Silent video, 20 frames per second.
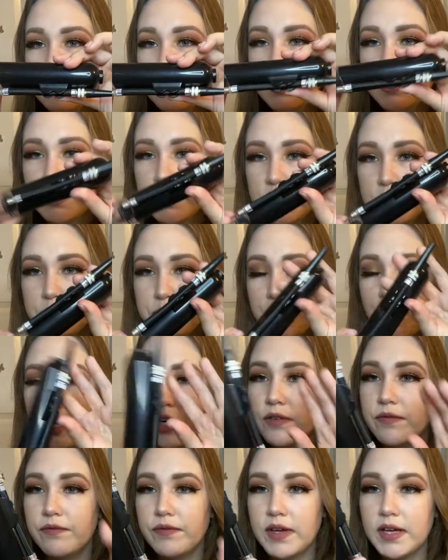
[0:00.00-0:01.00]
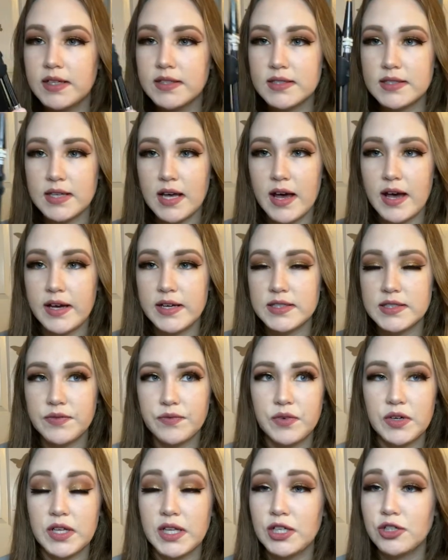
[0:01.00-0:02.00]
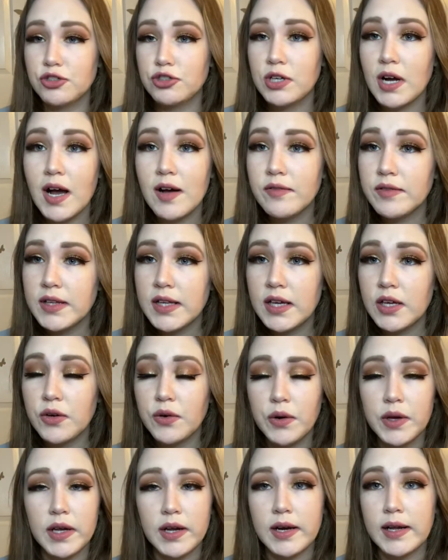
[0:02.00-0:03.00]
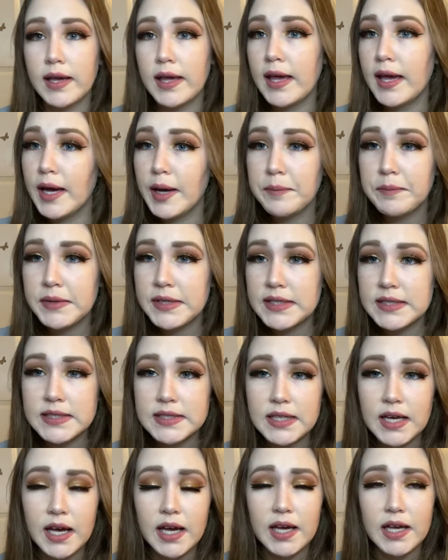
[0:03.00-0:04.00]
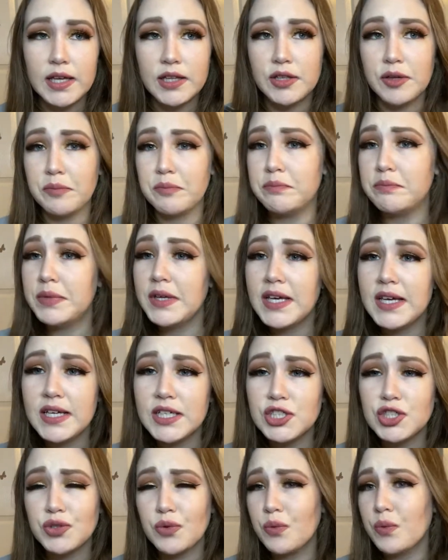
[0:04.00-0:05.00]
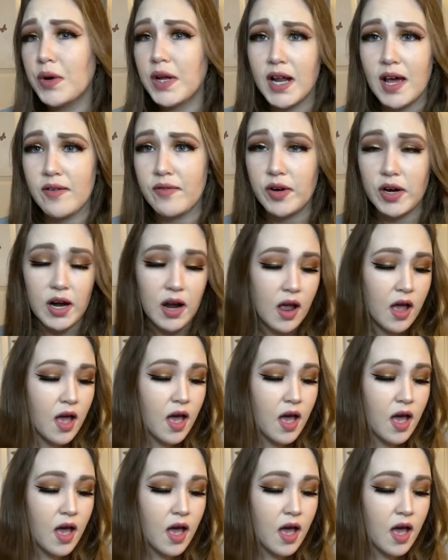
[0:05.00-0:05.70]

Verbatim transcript: It's perfect size for like traveling, going on a camping site, the beach, whatever.